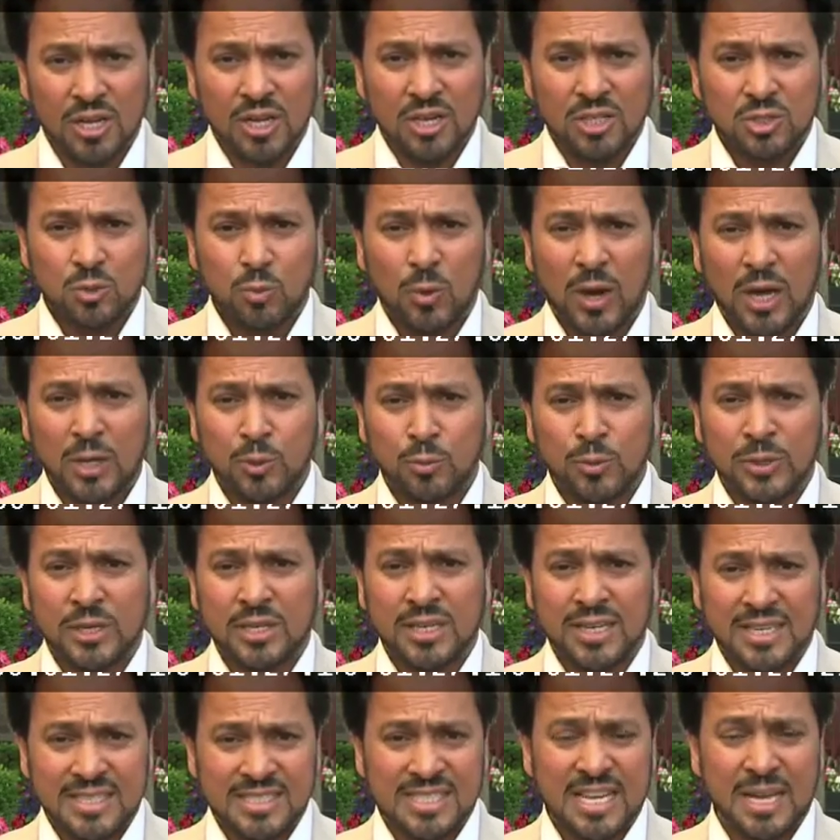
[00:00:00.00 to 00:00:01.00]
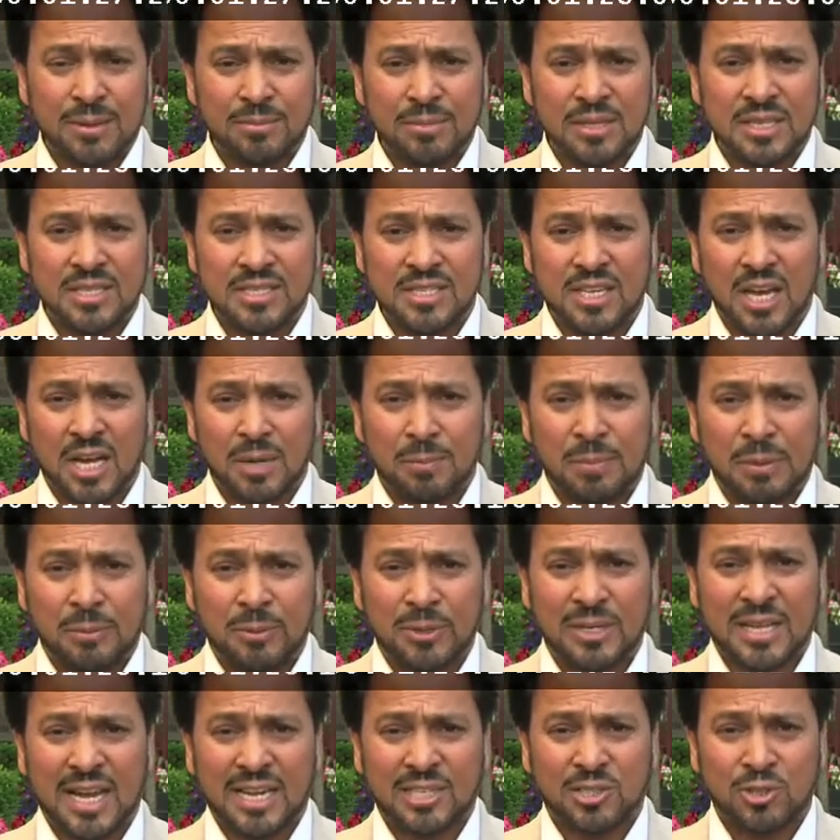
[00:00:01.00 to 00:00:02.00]
So while we condemn these young
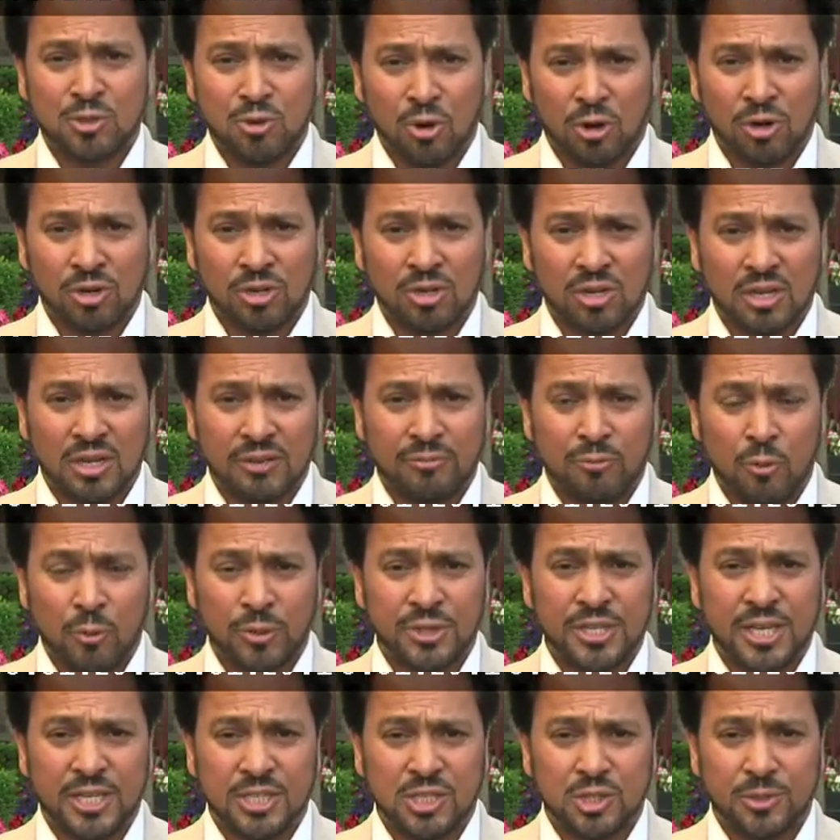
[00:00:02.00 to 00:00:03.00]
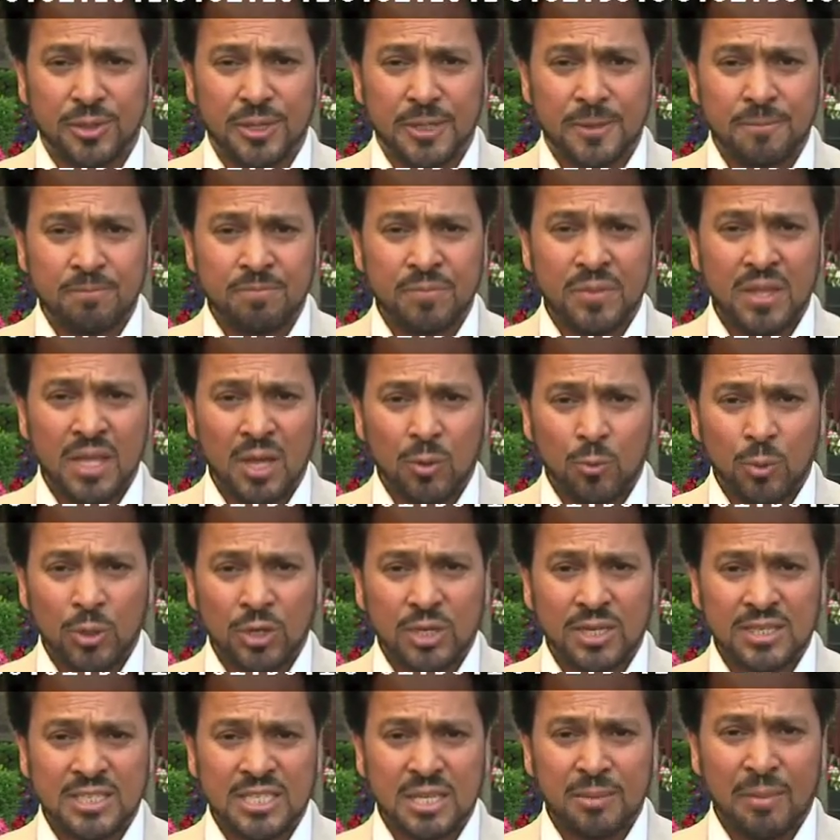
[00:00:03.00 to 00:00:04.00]
people categorically for what they're doing, we
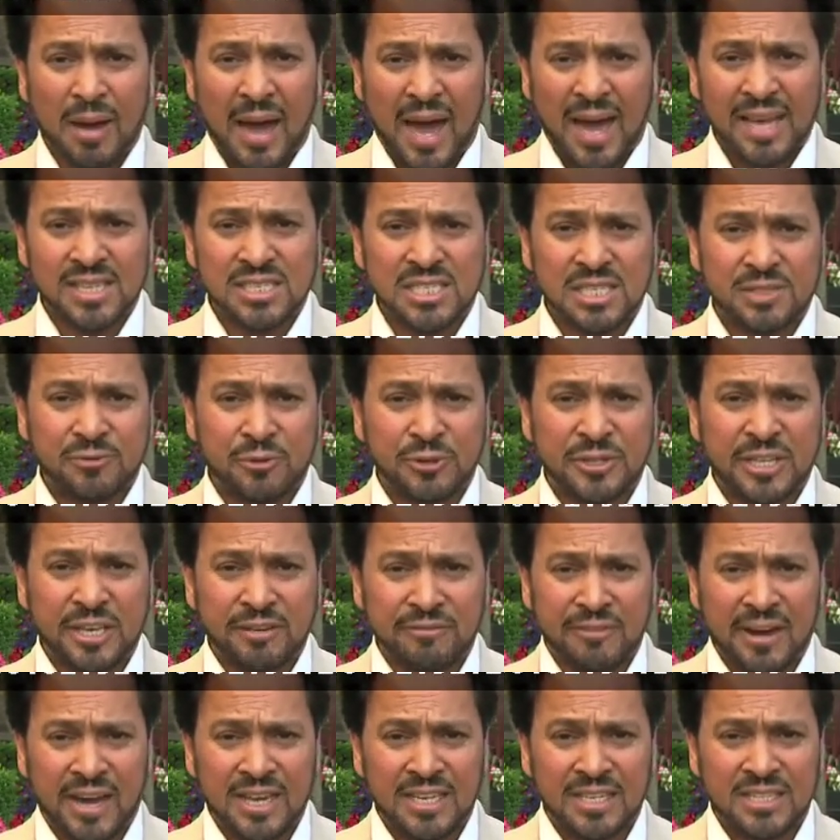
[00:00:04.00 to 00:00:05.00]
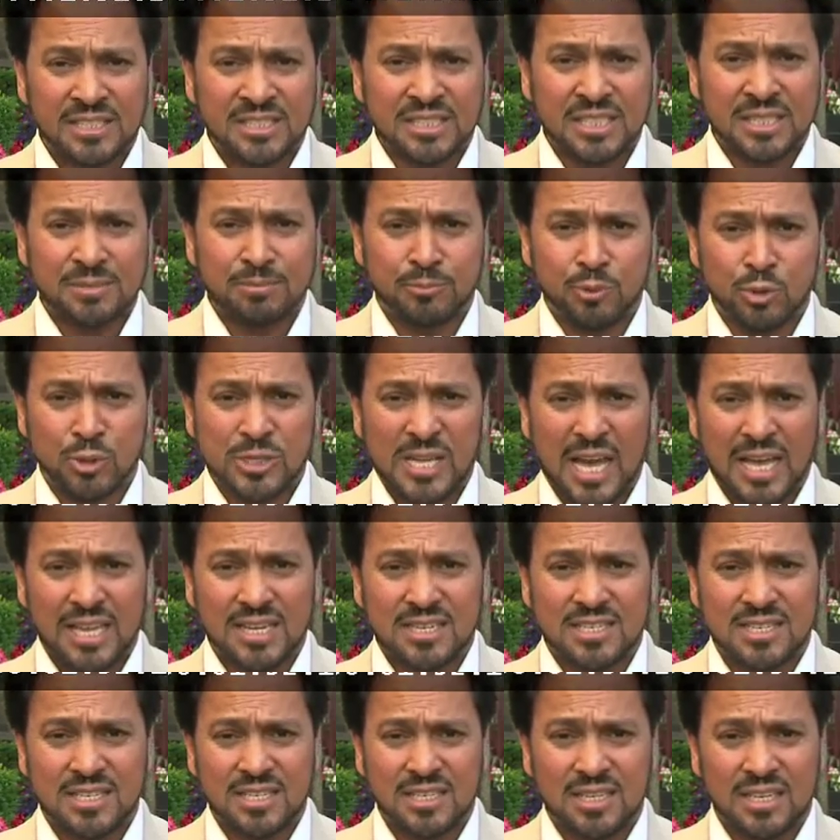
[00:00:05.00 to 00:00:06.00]
condemn ISIS for their violence and
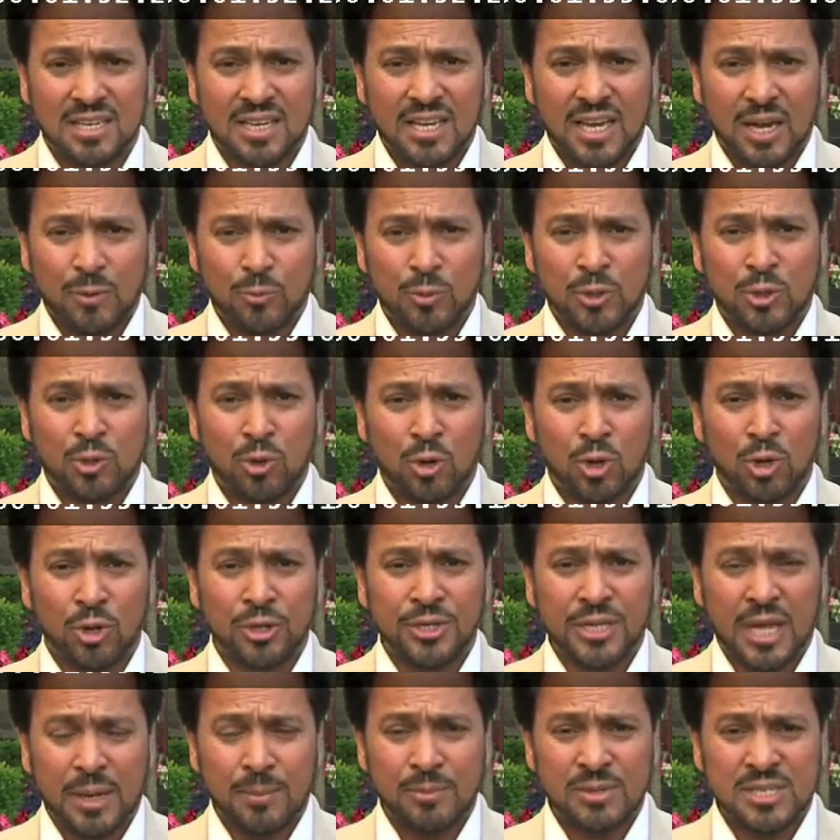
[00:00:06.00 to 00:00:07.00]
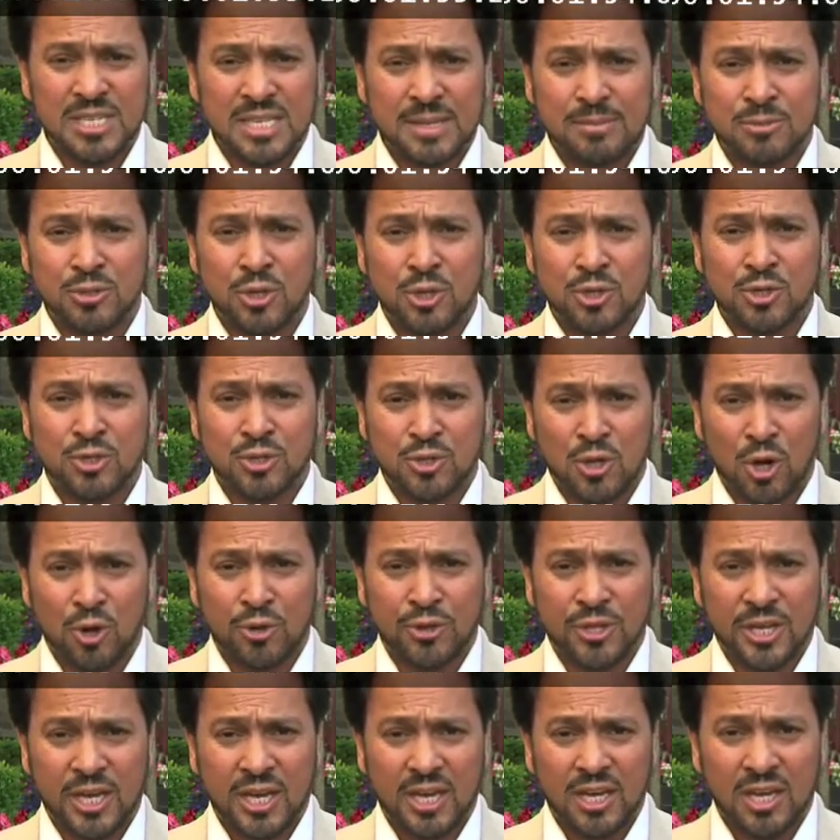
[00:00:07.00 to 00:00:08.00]
brutality, and we call on young Muslims not to go
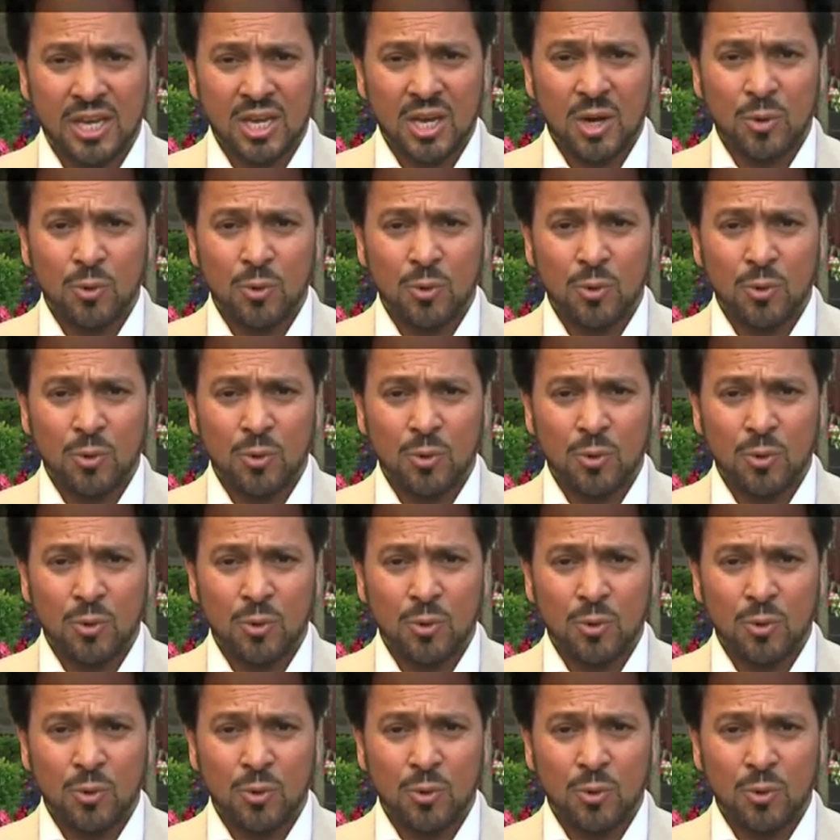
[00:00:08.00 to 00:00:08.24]
there.